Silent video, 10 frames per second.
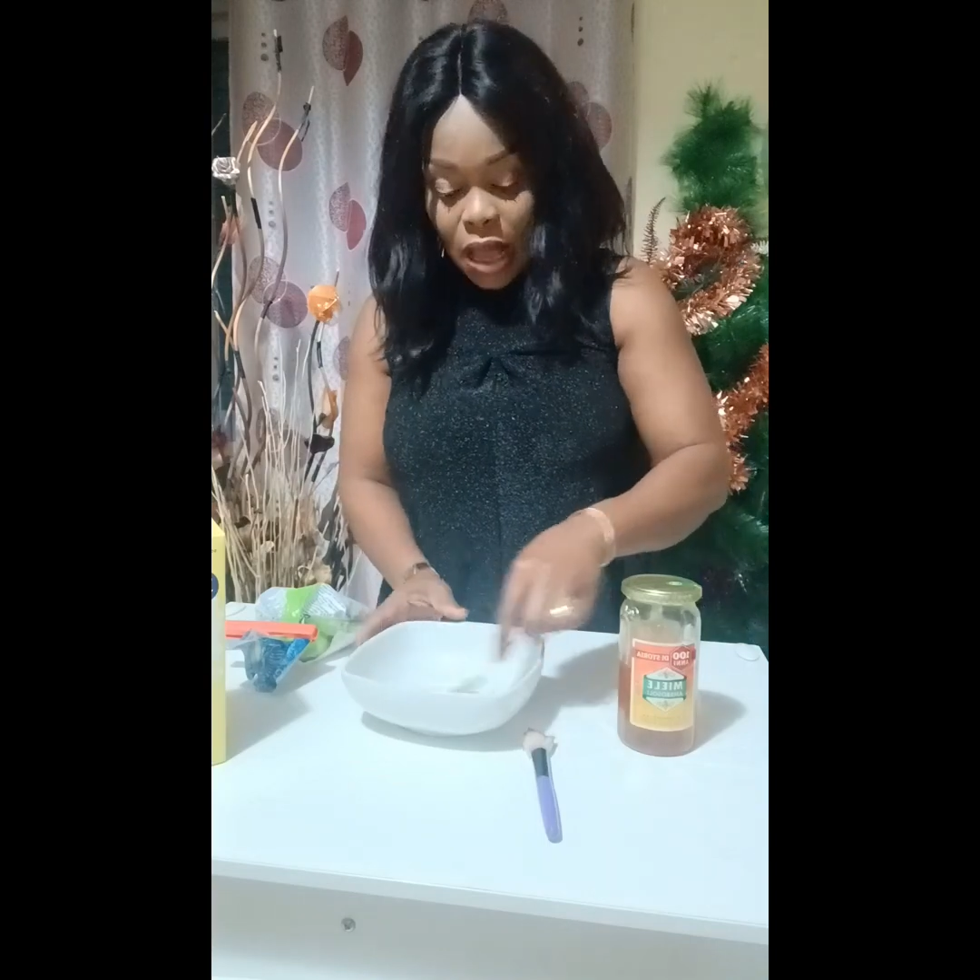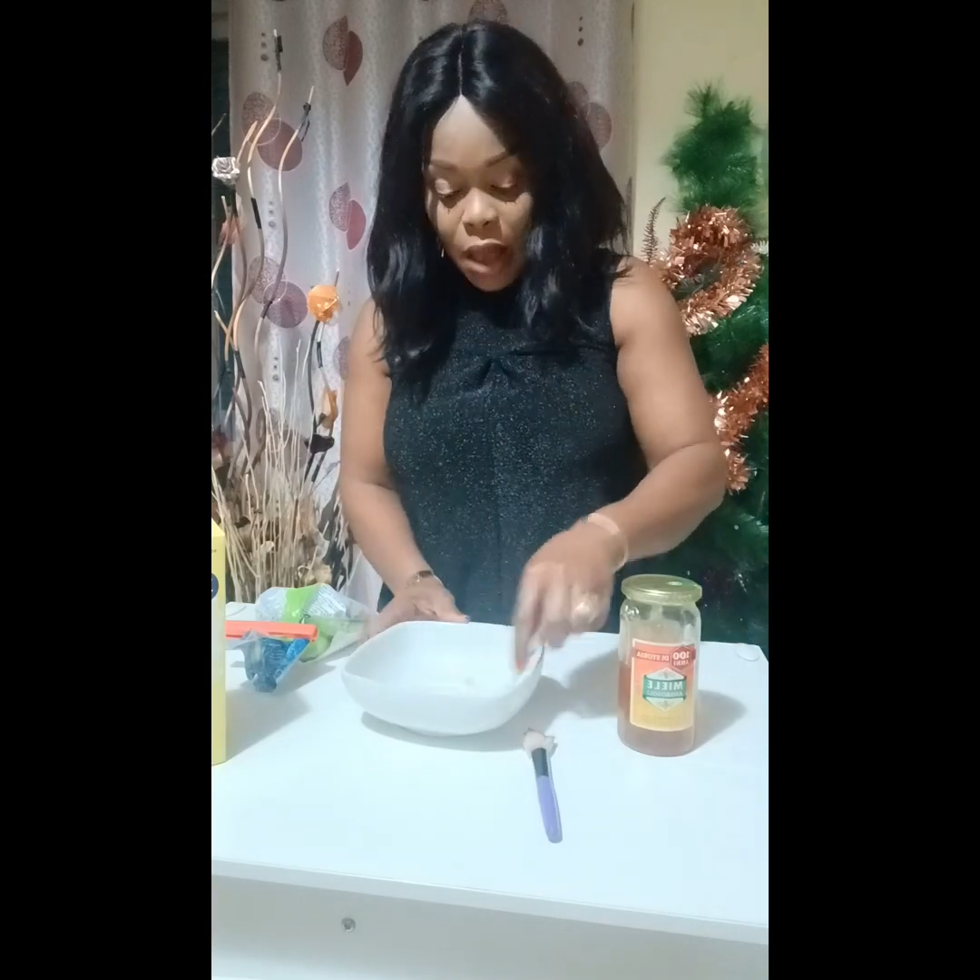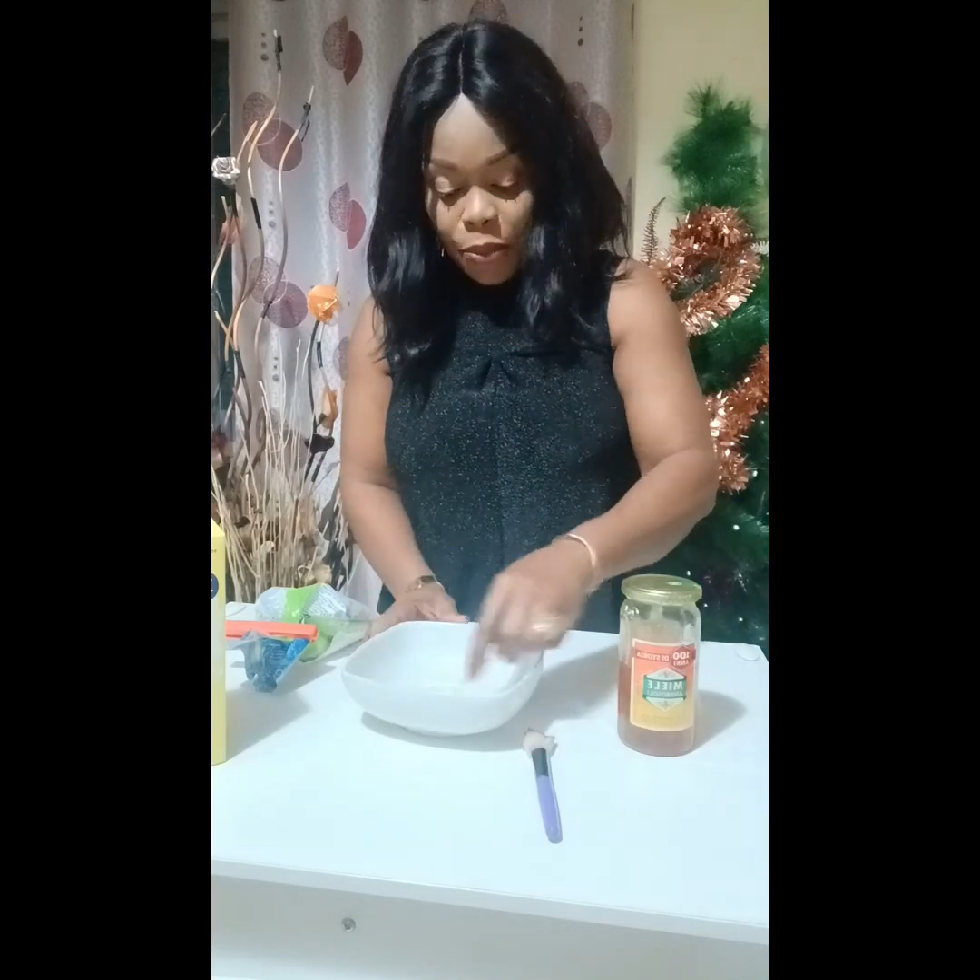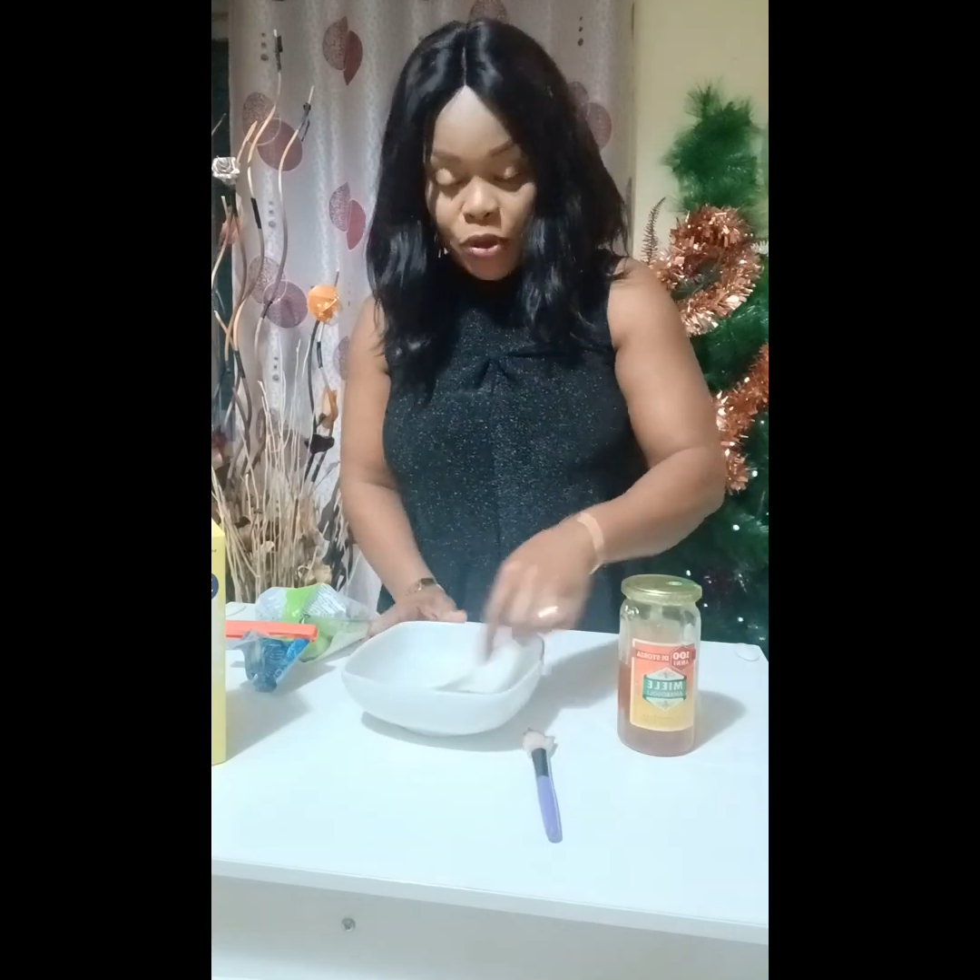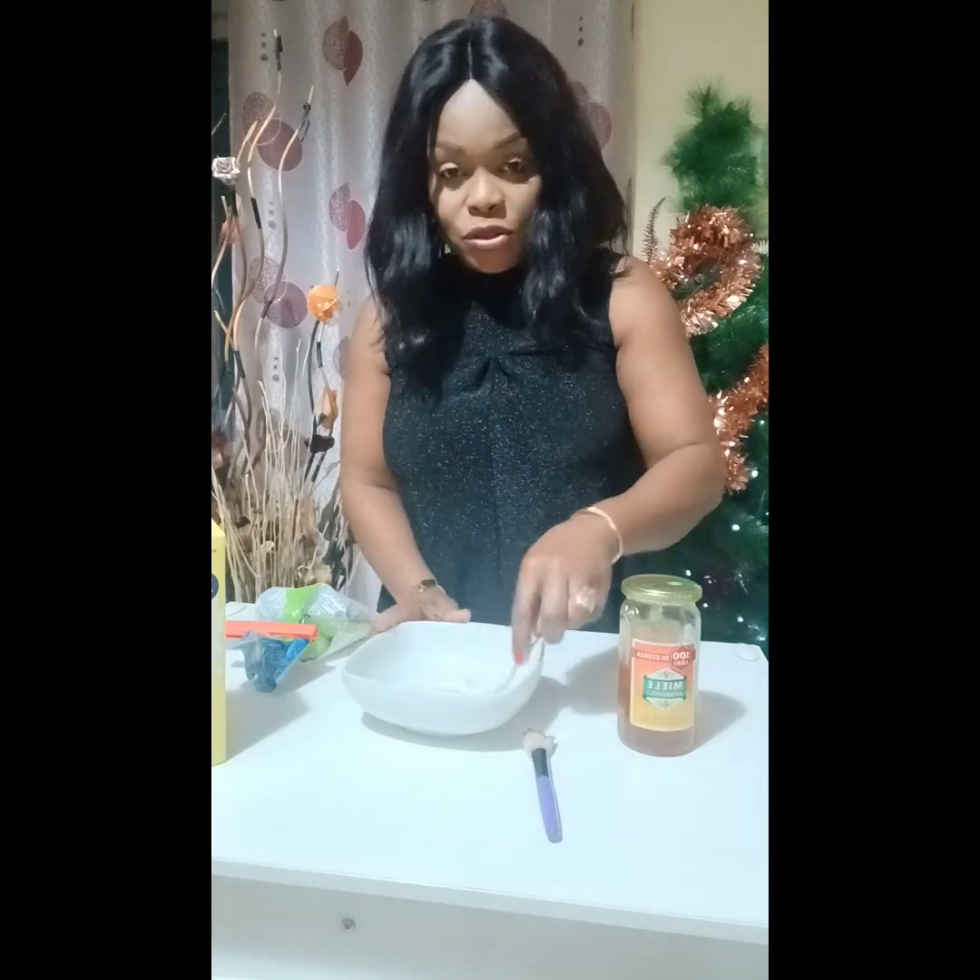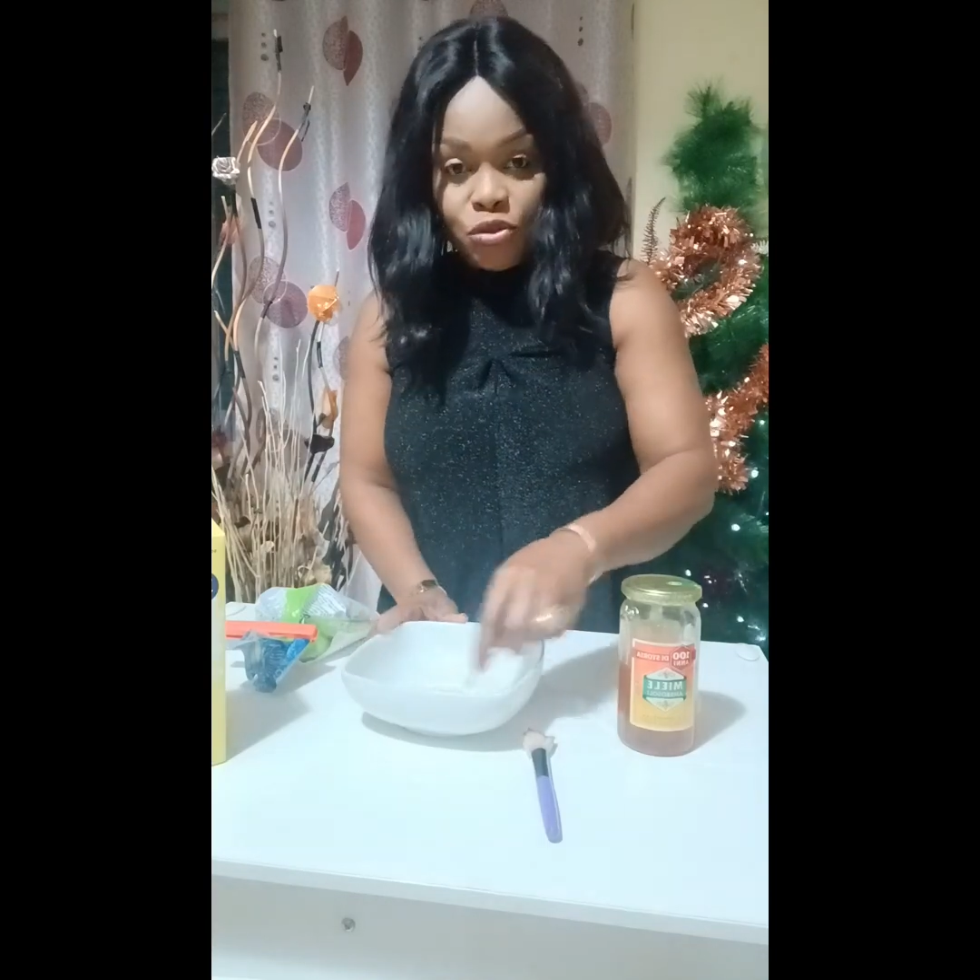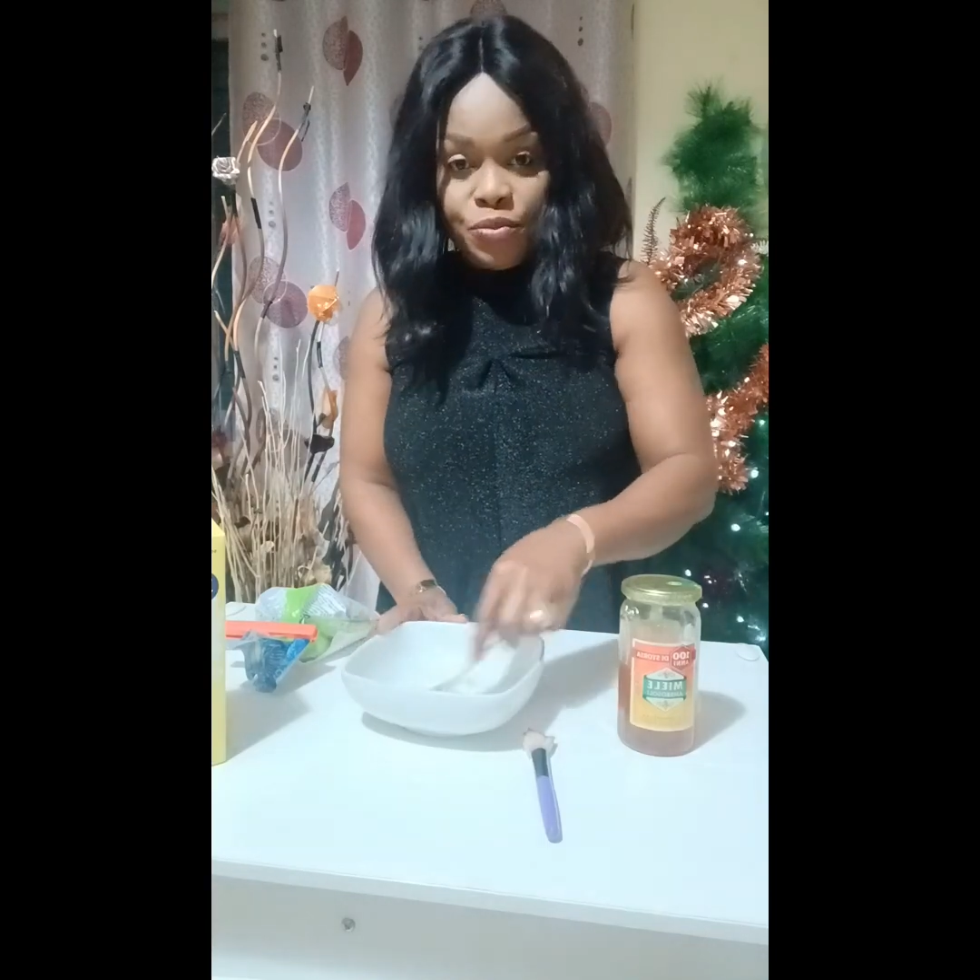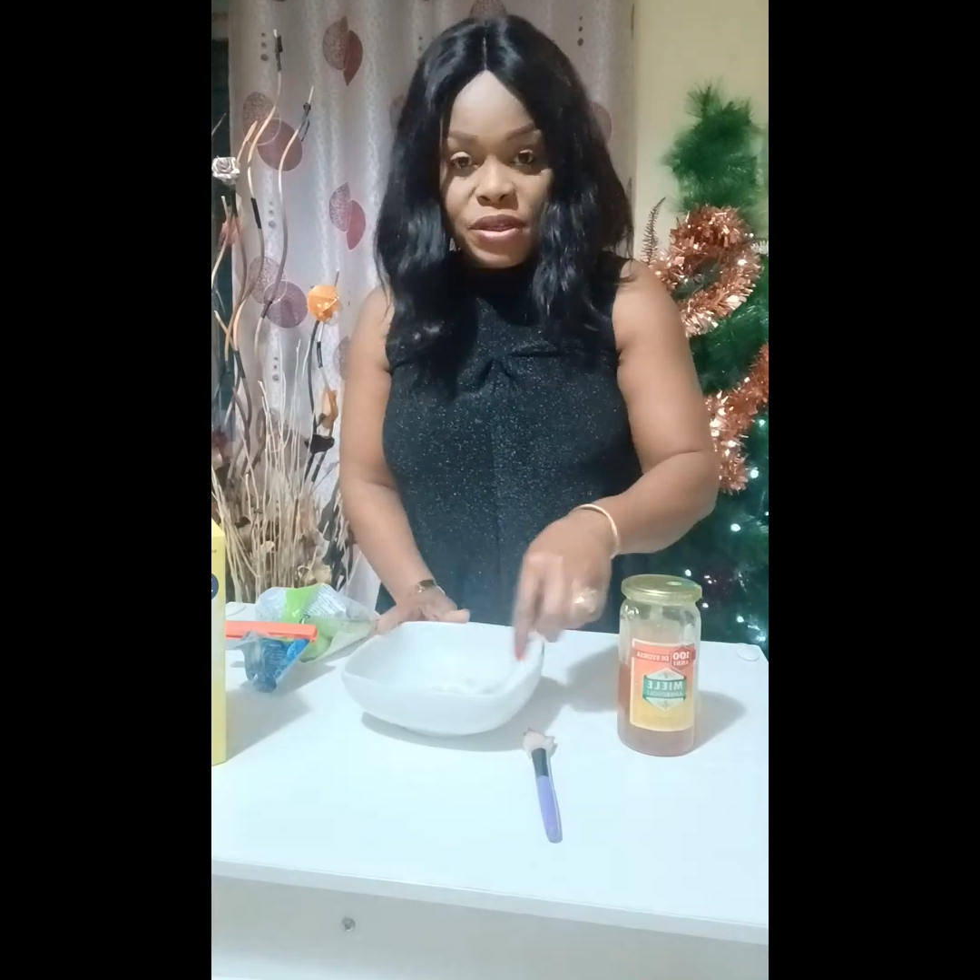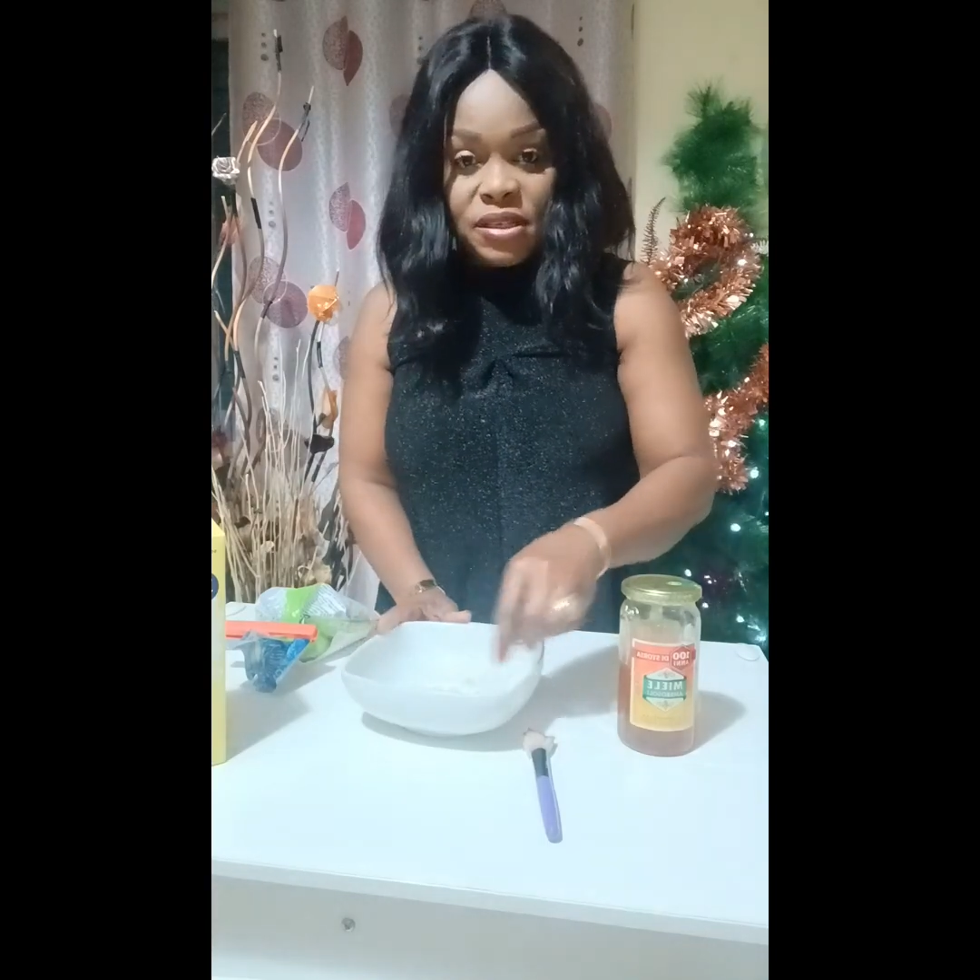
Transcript: scrub it for